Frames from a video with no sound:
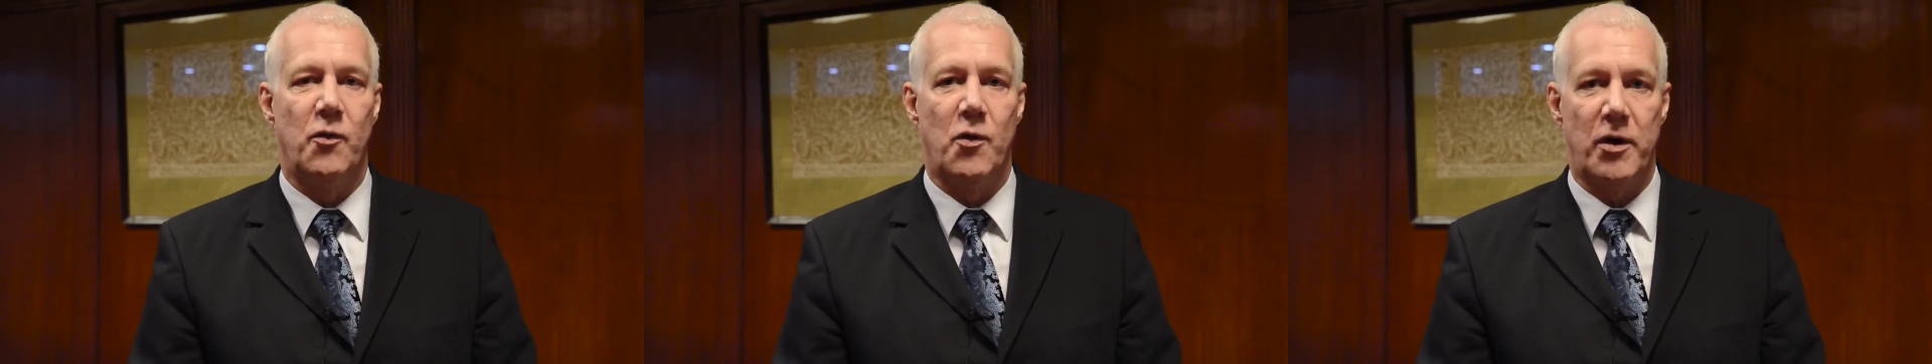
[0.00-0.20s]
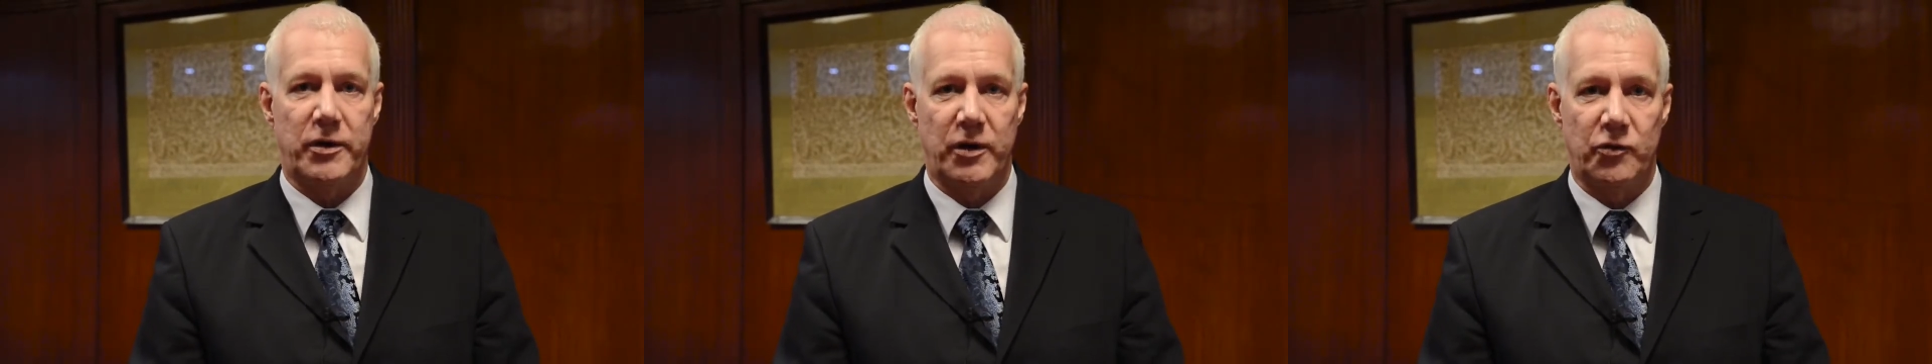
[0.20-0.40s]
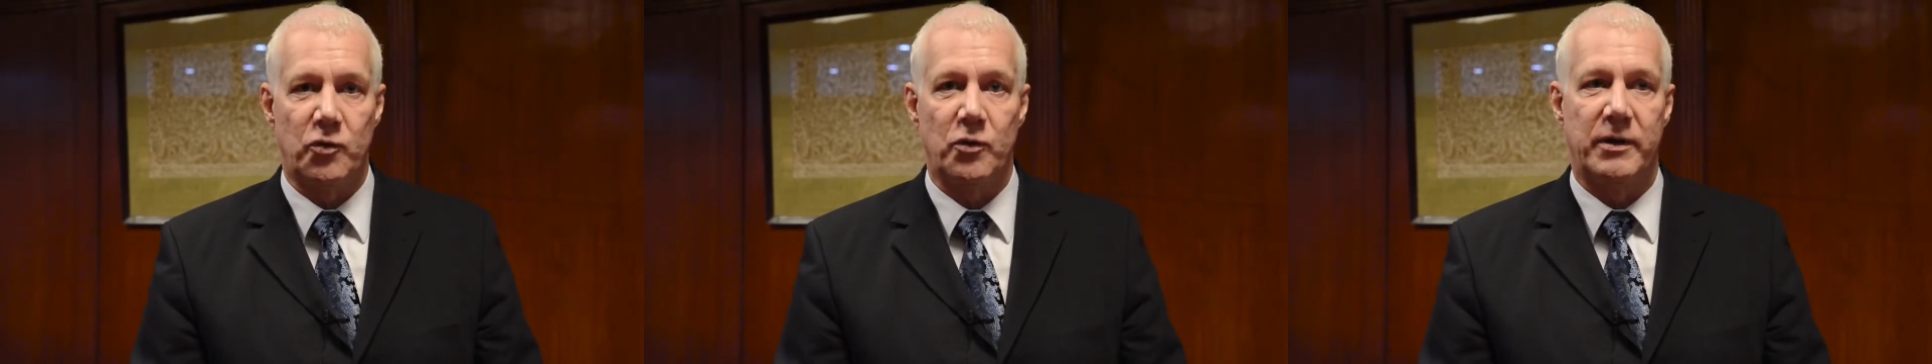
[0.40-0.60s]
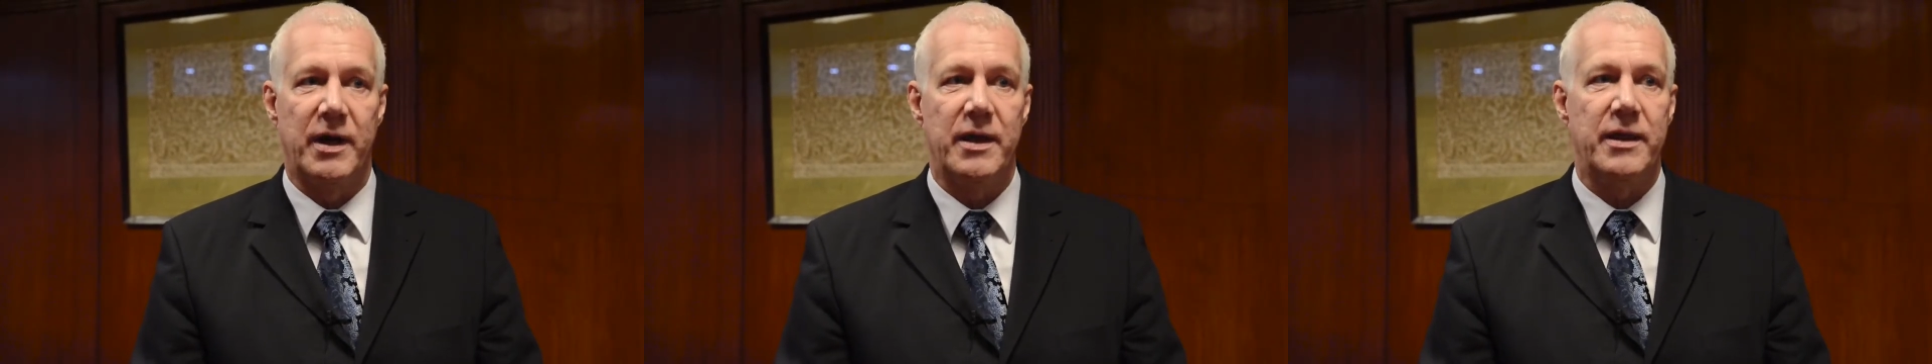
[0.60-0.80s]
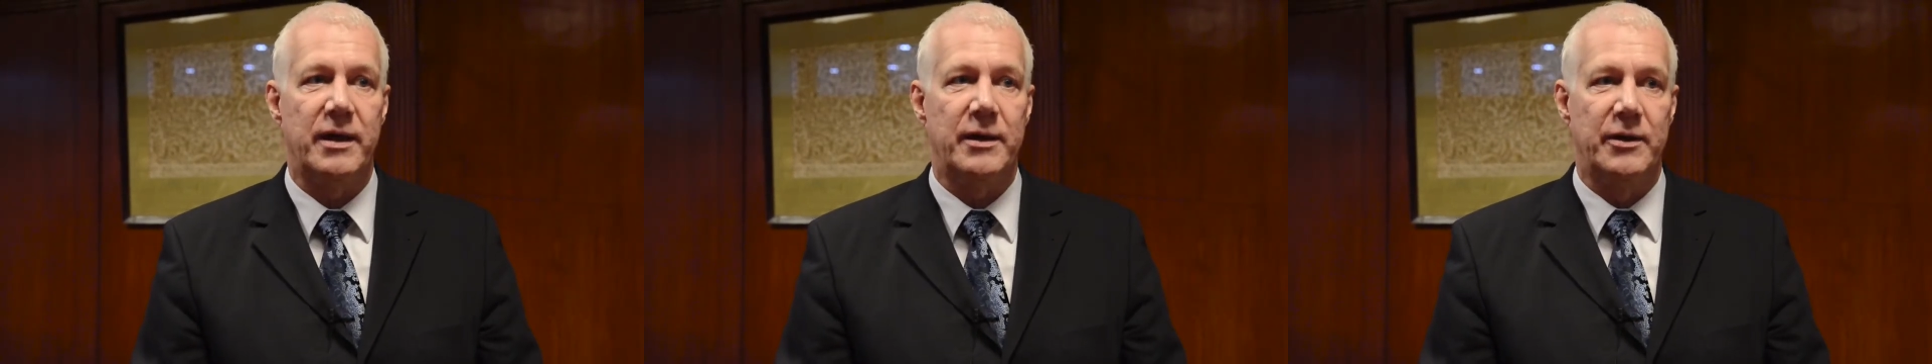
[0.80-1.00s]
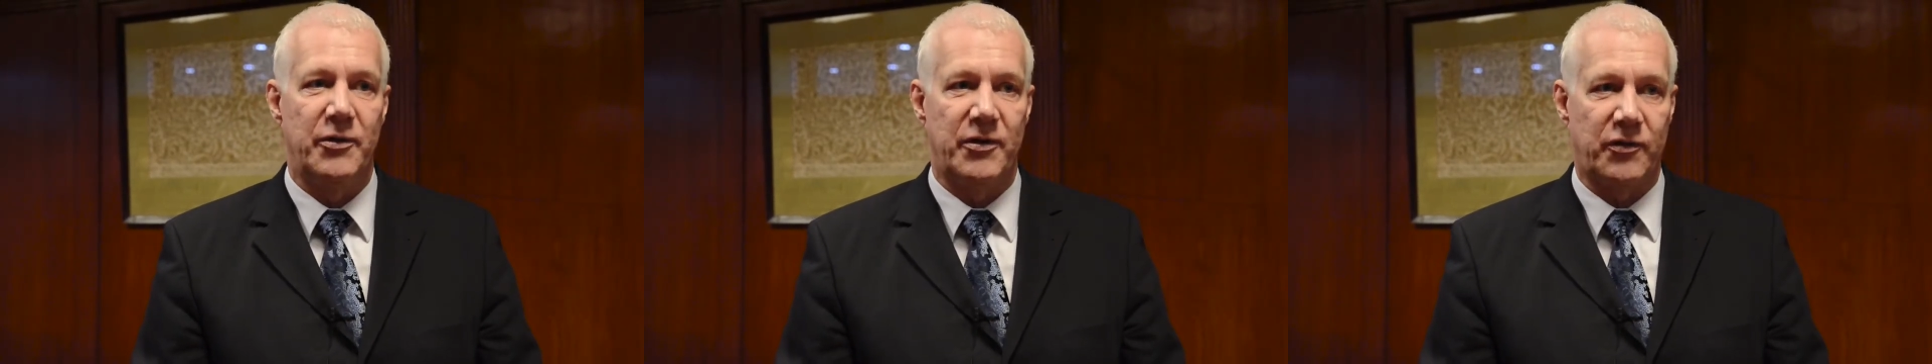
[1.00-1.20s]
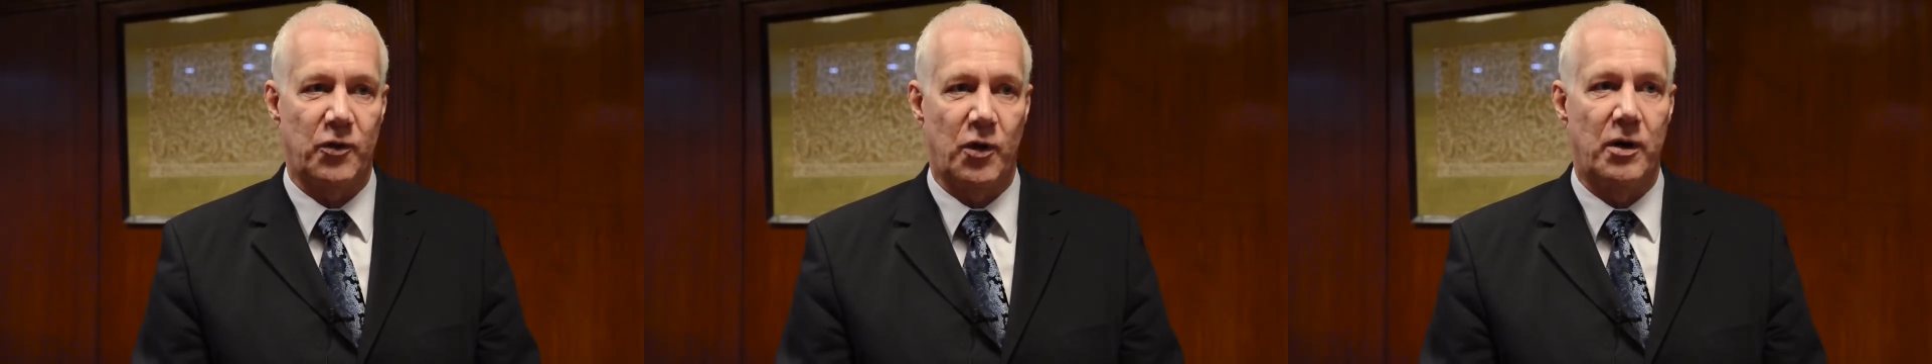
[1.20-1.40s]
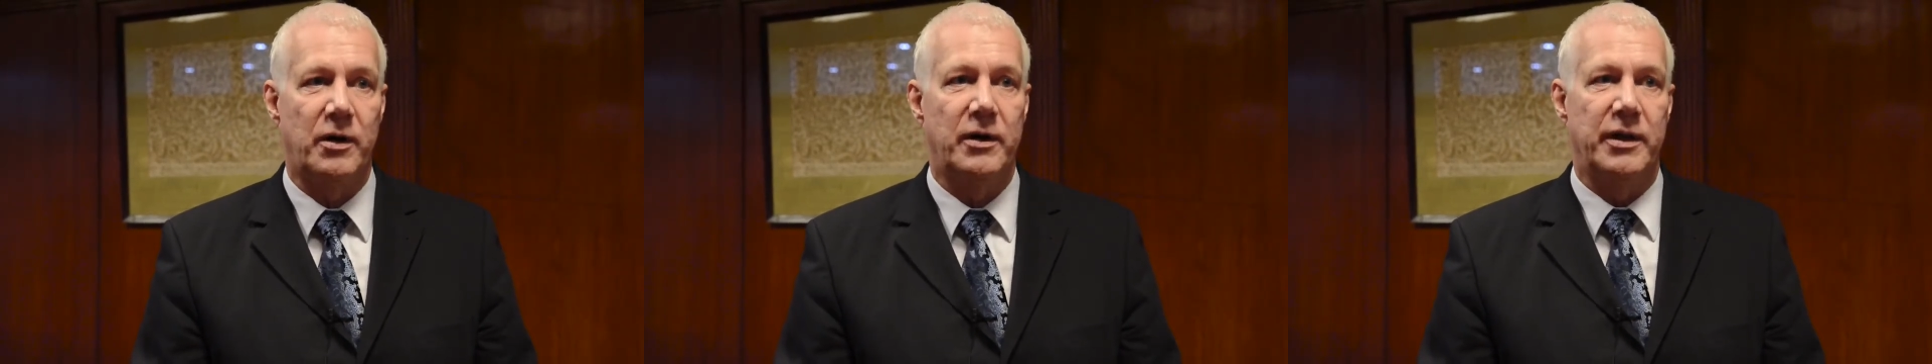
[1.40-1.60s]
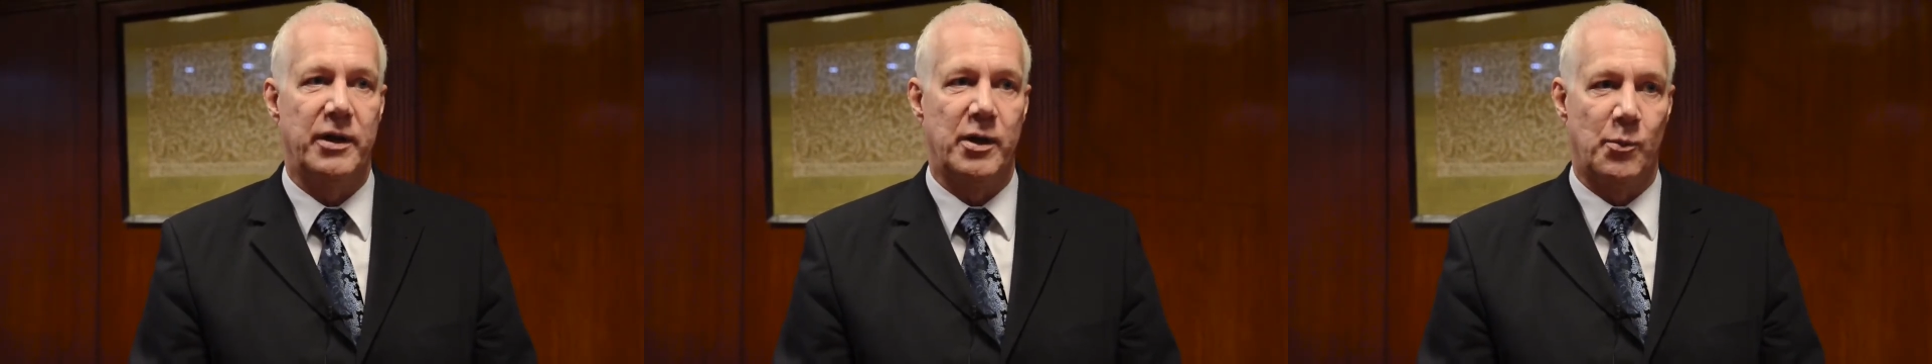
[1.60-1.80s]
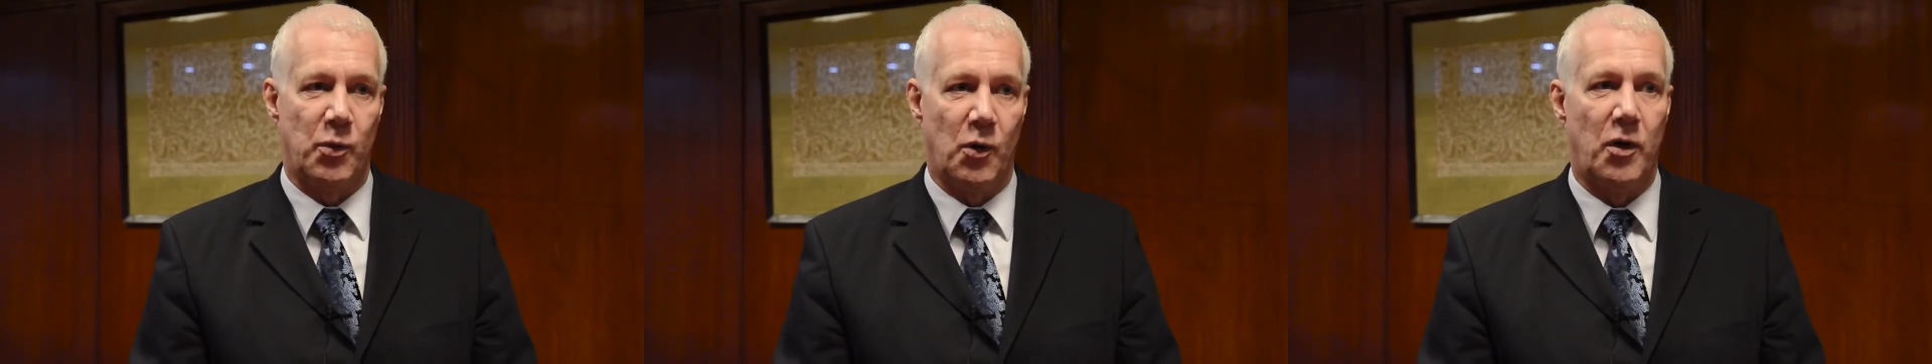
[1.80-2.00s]
working together with her in
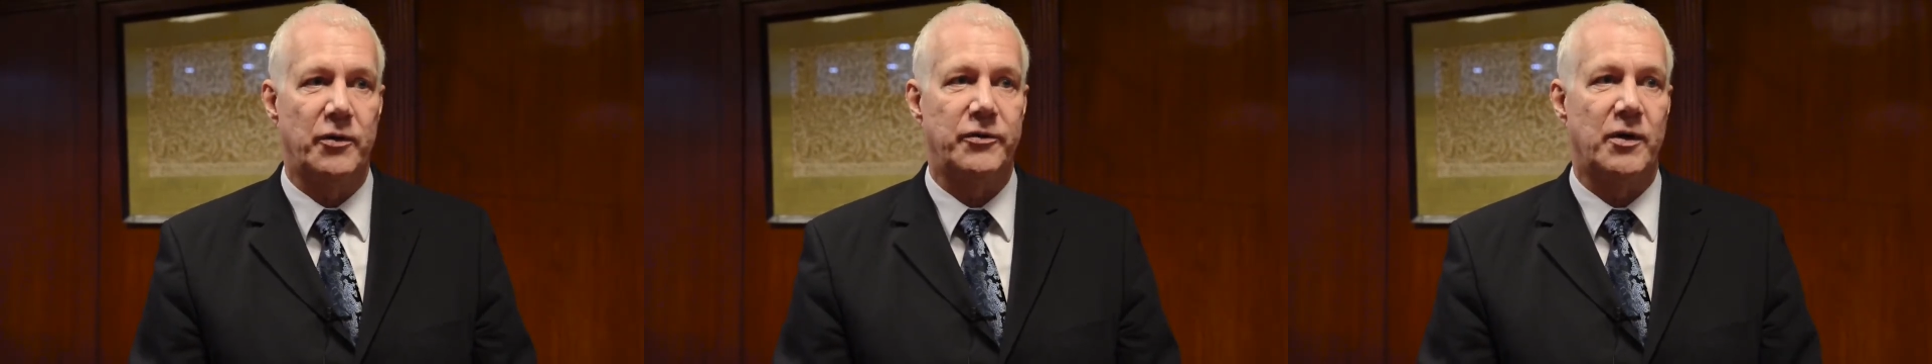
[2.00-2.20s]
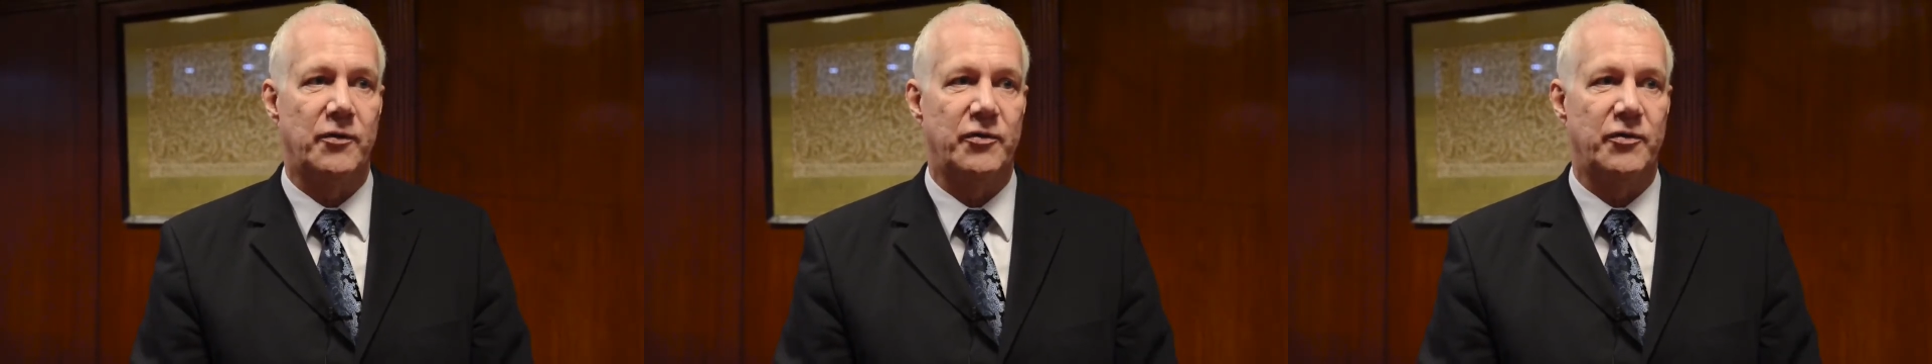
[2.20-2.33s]
the board